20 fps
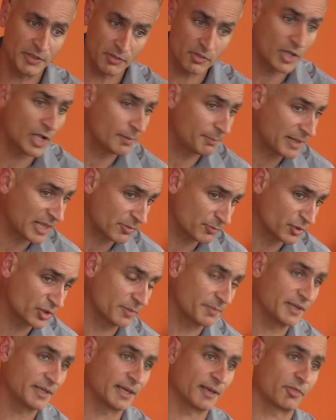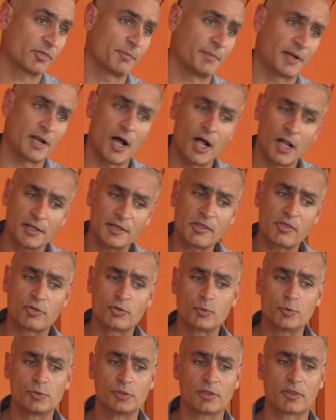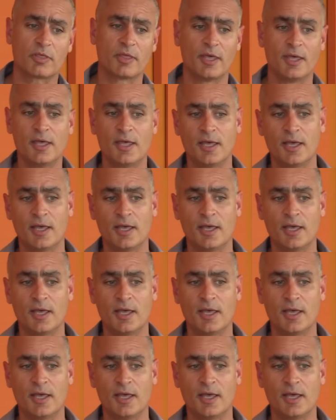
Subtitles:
This is all Plasmodium, yes. But all these tools